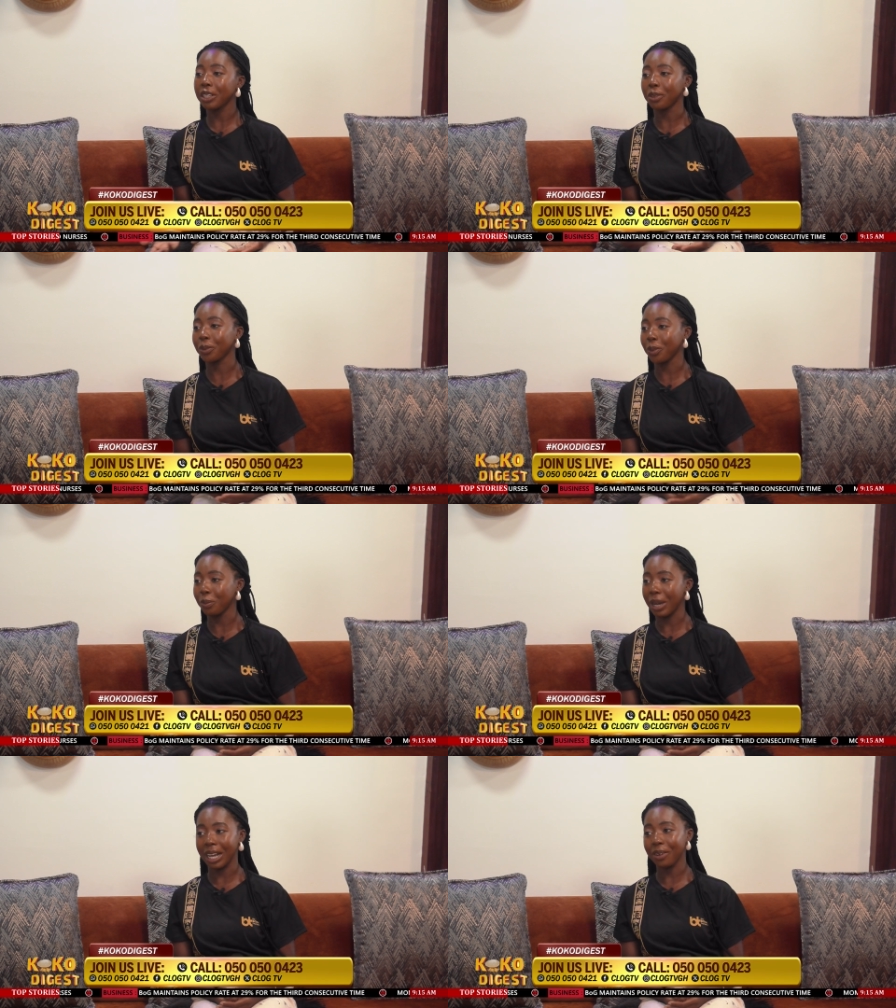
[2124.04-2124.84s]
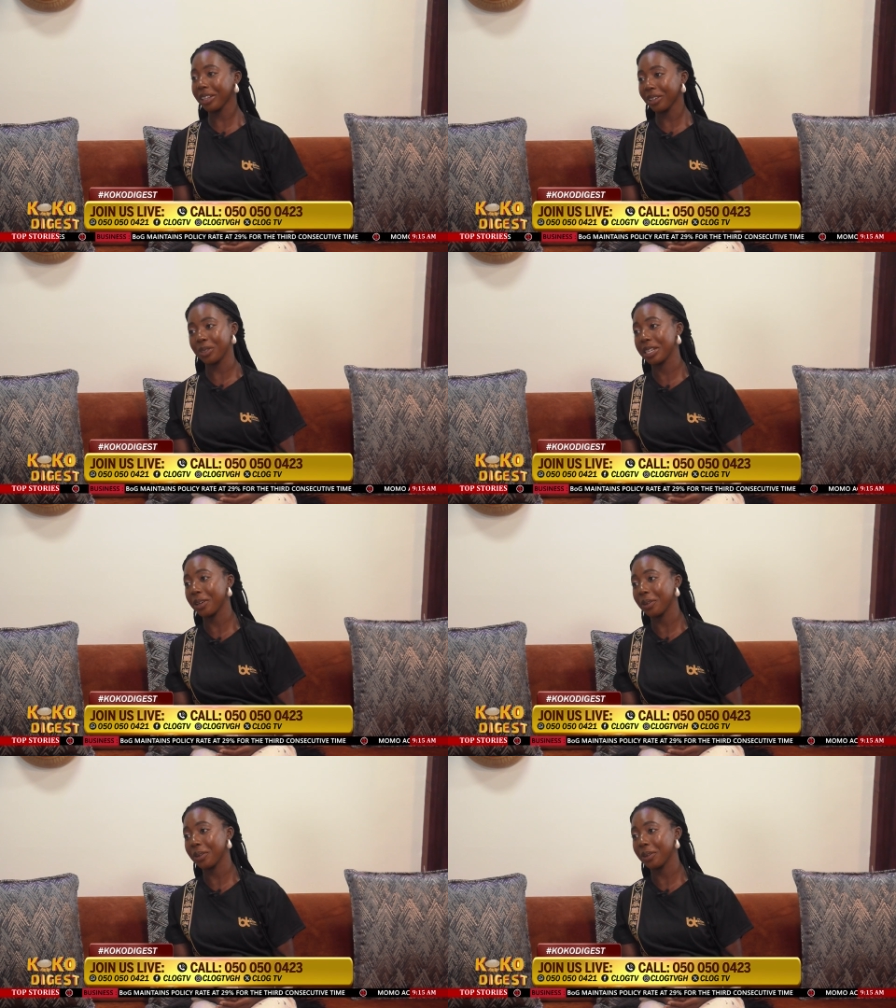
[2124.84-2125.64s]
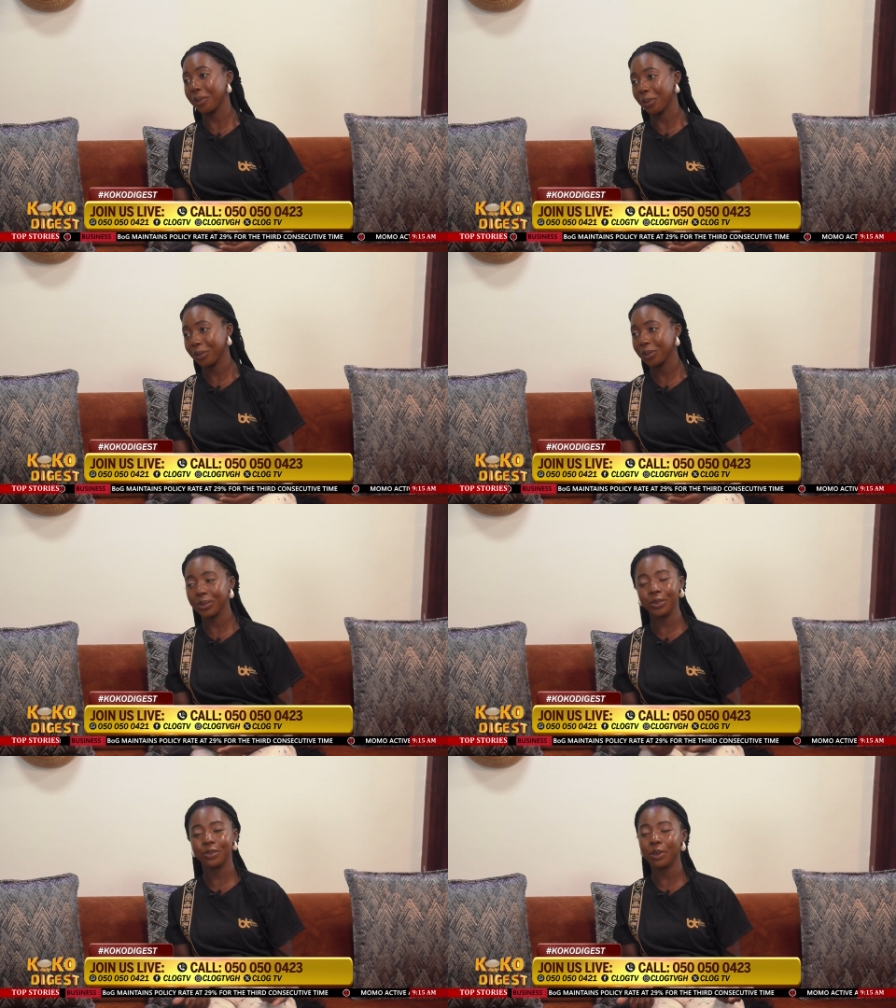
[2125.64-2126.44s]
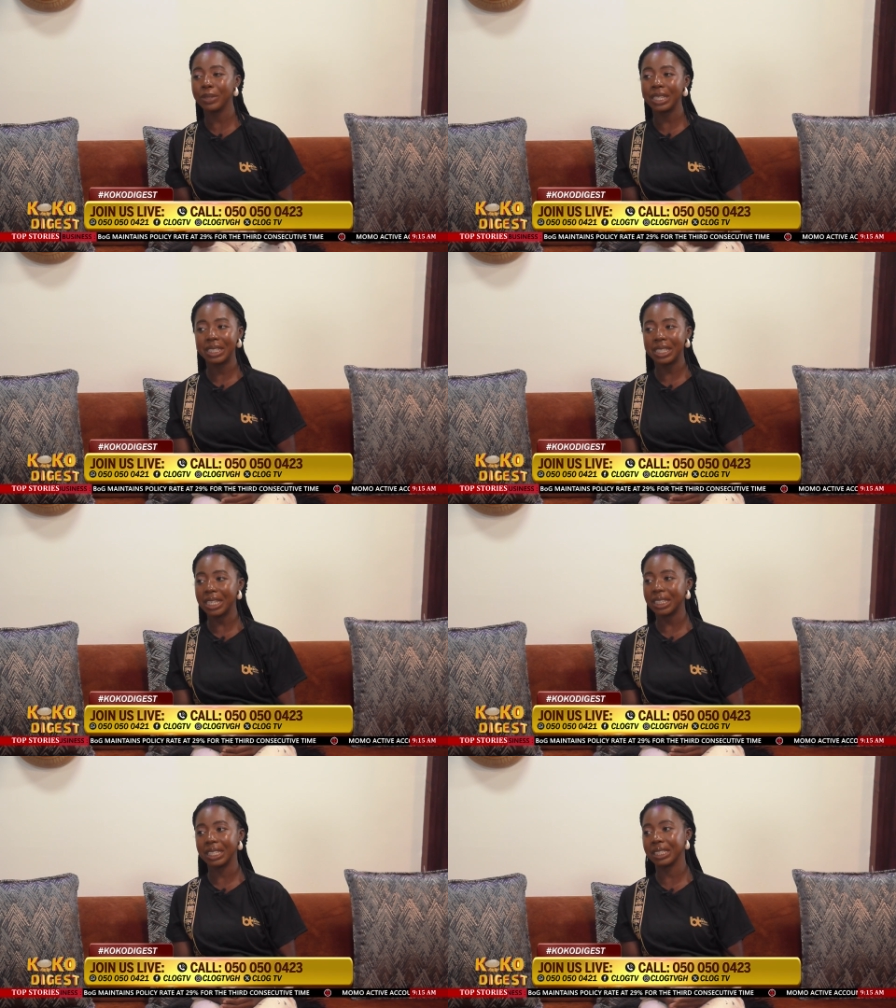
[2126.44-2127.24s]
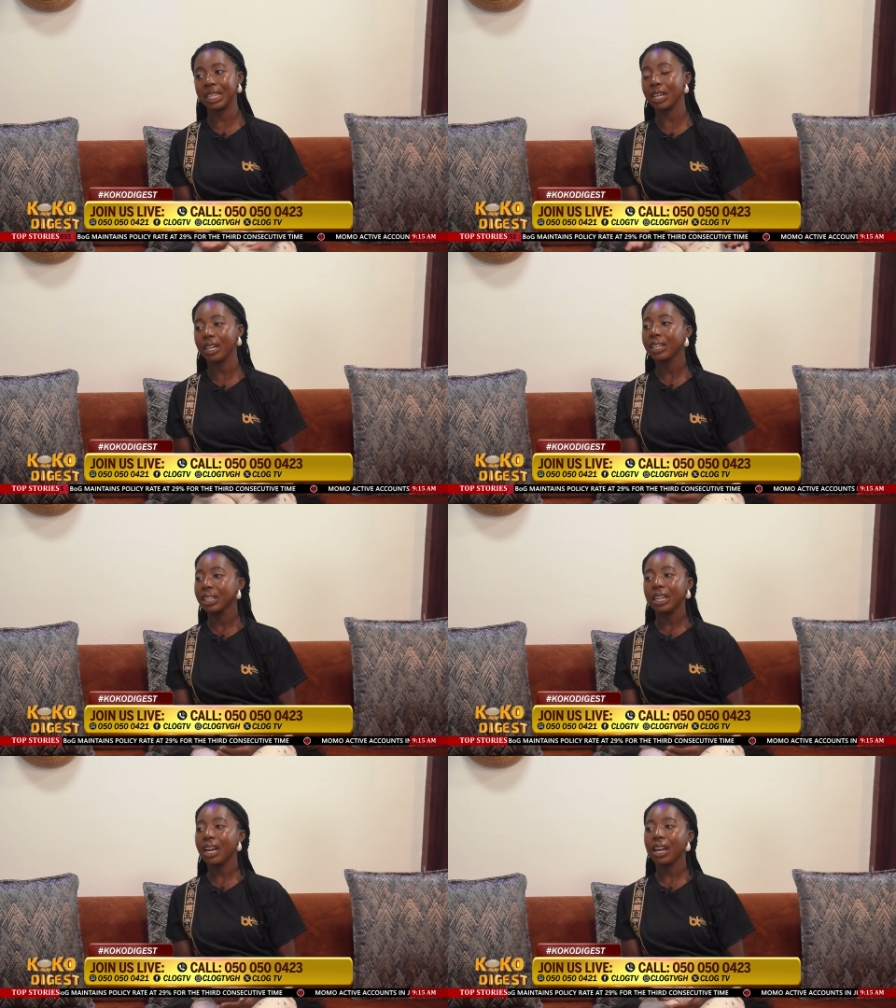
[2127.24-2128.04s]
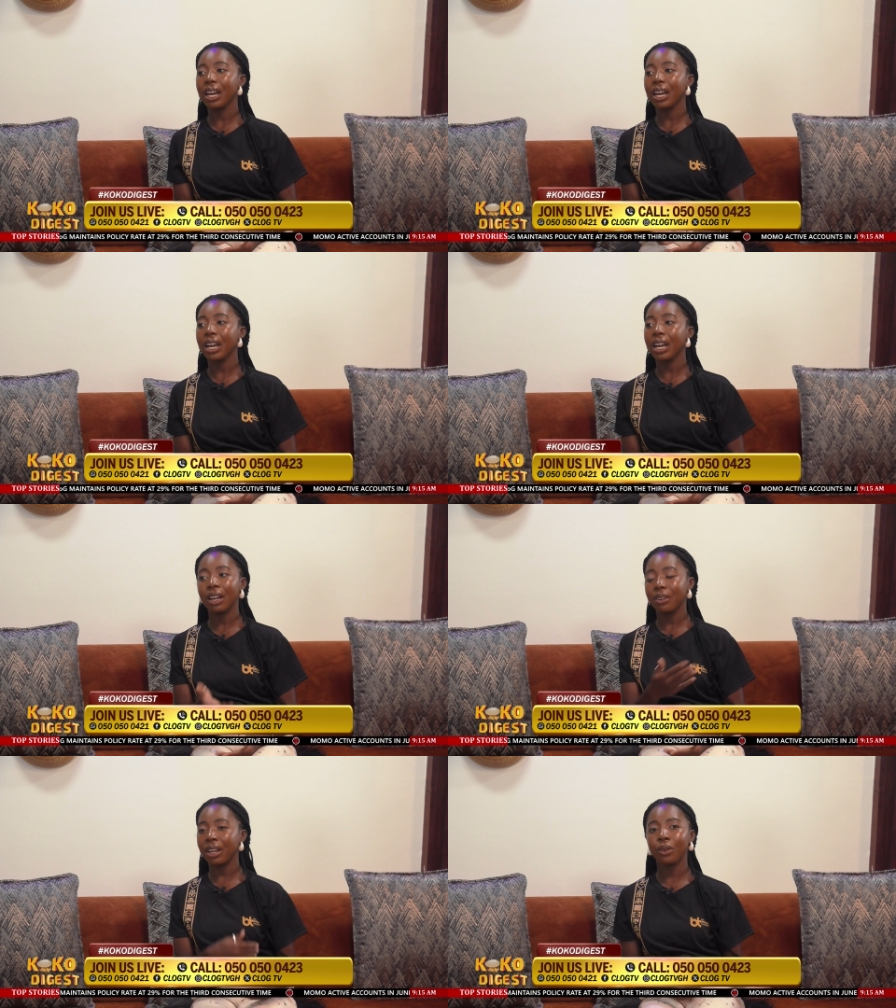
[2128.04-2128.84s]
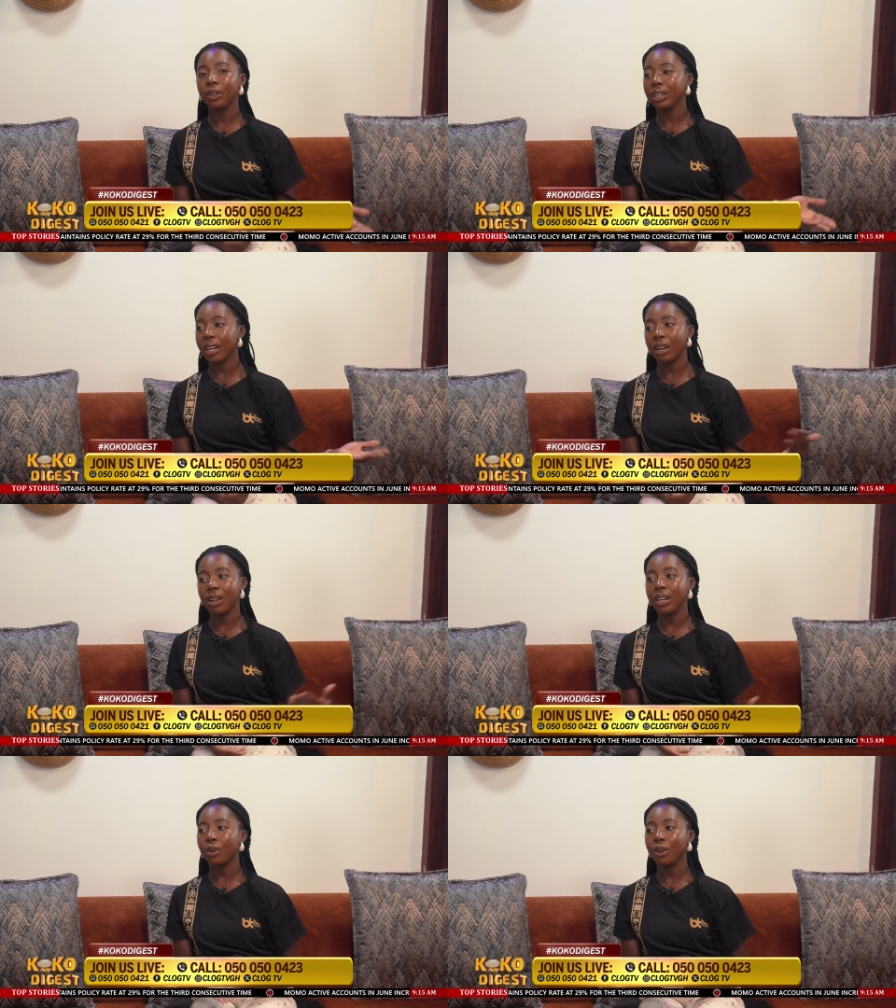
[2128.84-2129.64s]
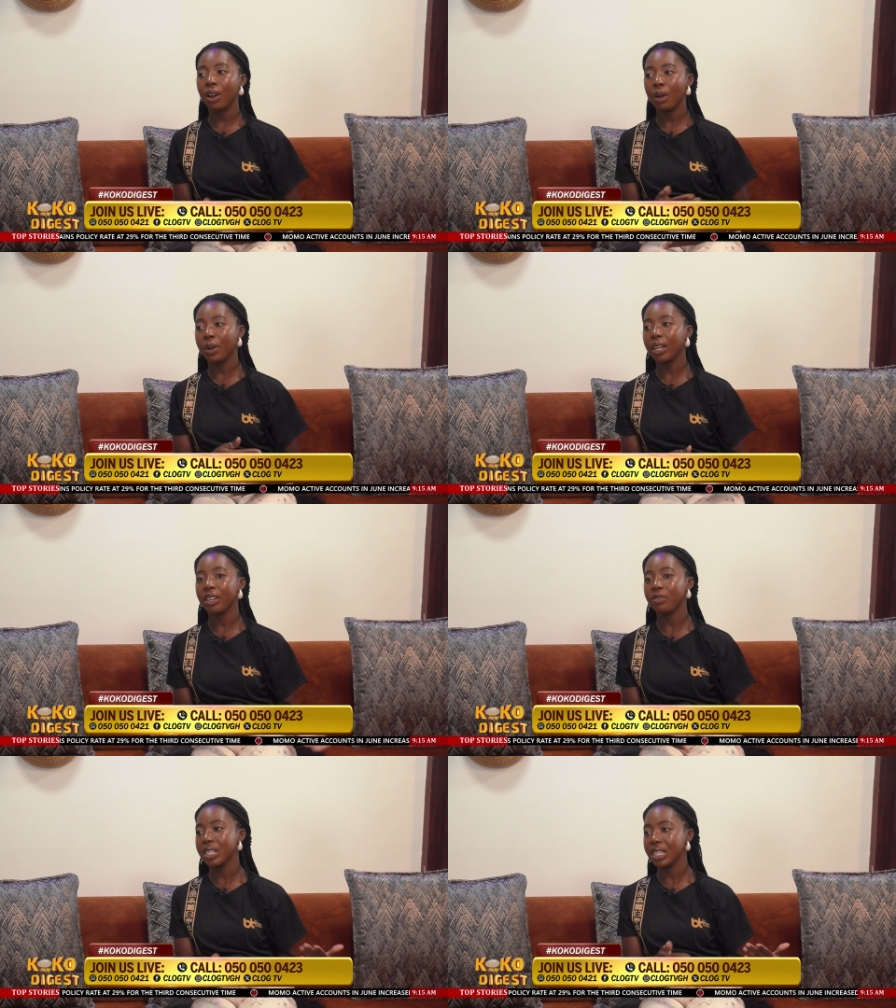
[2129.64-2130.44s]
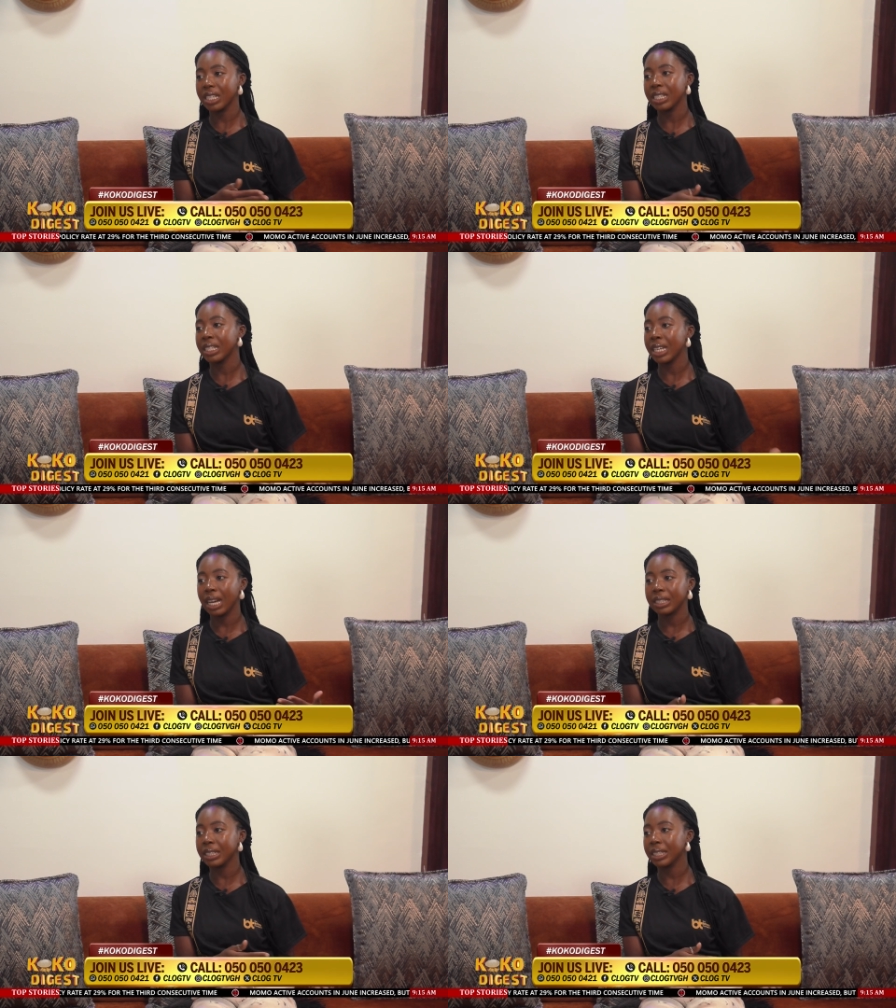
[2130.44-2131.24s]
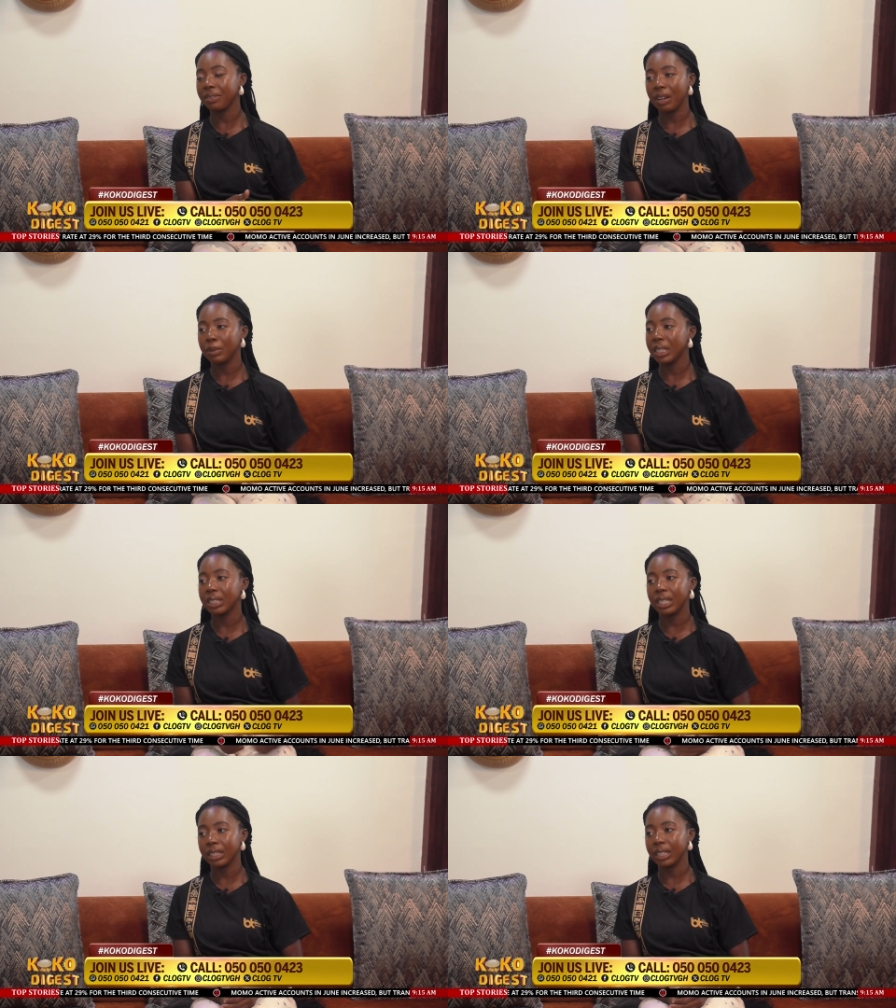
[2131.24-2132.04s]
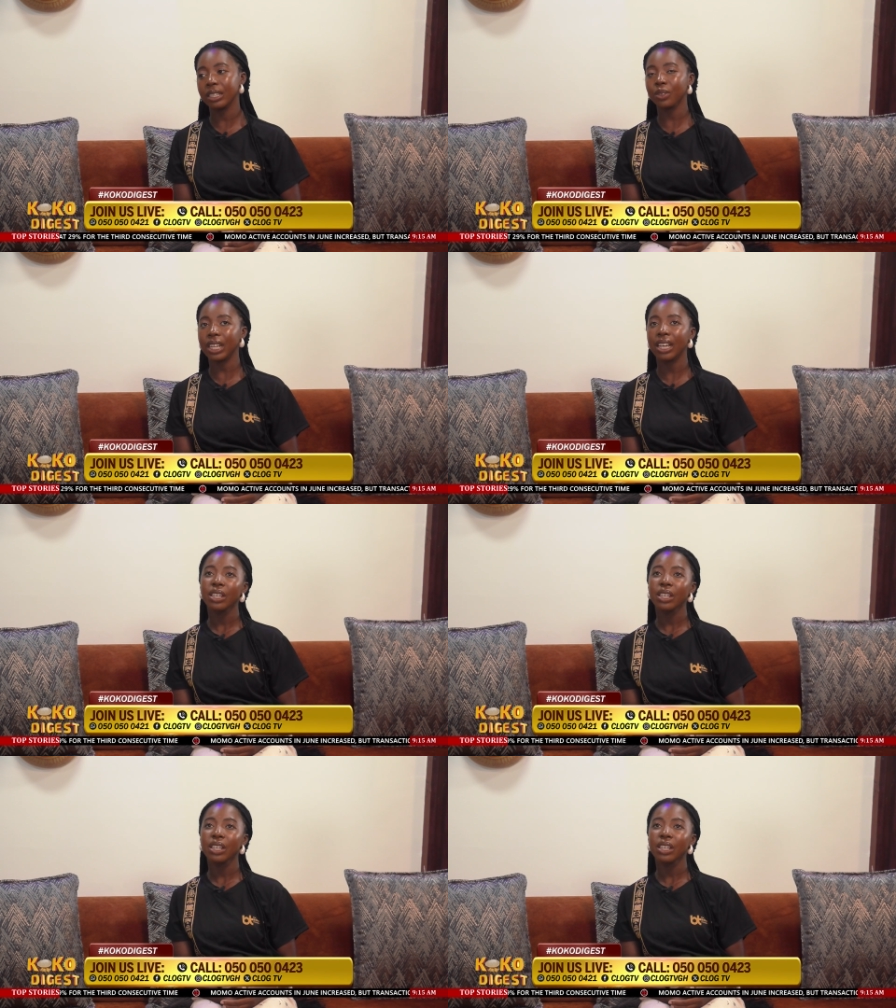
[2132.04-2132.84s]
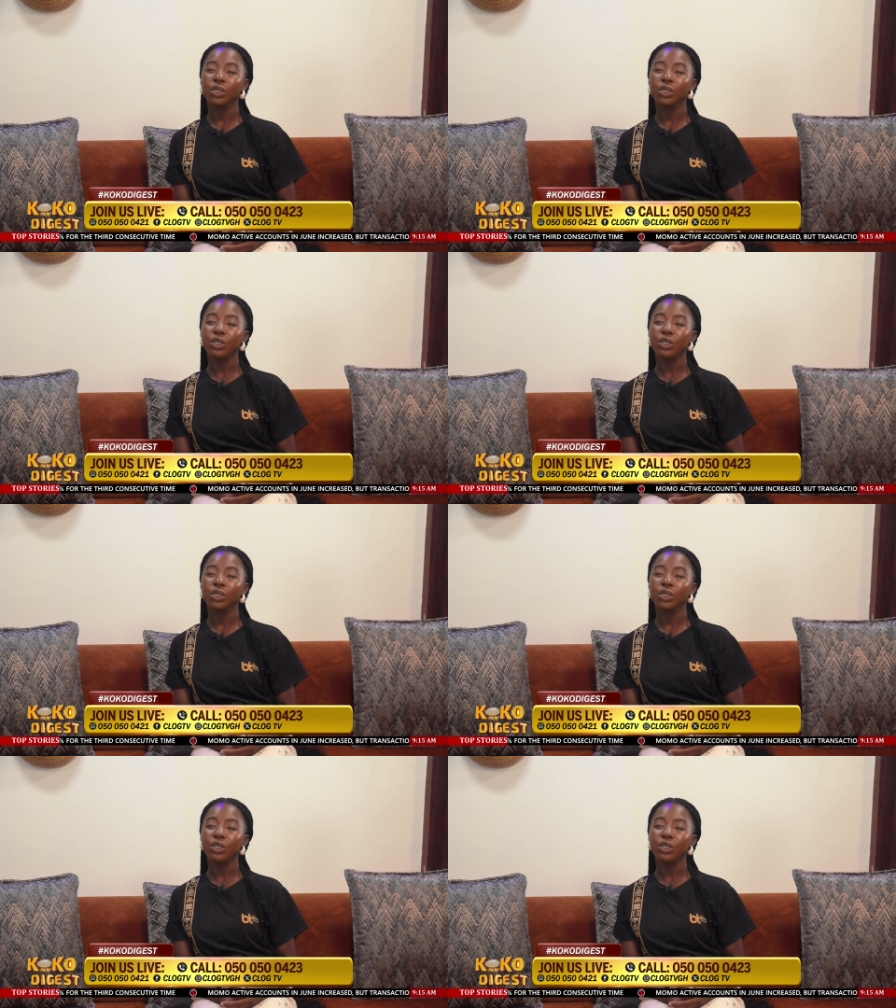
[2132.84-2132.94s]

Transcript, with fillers: child a school bag, I don't yeah, think you would say no. Yeah. So for me, in such cases, so I, I, I rather go the, I rather go about the vicinity, asking okay. the families, and then it's not that.